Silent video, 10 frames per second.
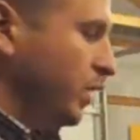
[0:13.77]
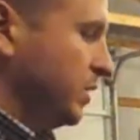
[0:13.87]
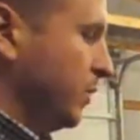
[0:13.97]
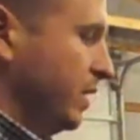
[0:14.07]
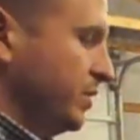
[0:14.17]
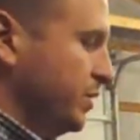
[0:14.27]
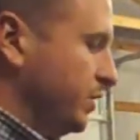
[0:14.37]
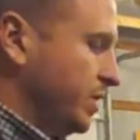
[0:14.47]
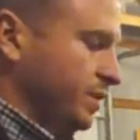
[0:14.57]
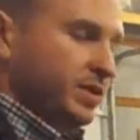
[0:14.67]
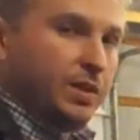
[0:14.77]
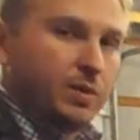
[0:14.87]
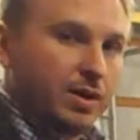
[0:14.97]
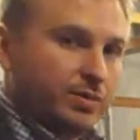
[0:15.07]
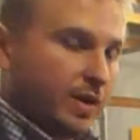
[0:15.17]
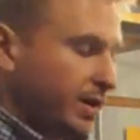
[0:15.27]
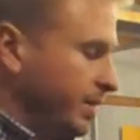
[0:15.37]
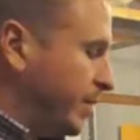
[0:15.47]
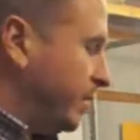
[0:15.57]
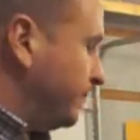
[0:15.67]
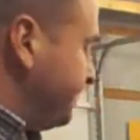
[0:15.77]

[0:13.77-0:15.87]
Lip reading: what's what, just so you understand what I'm talking about.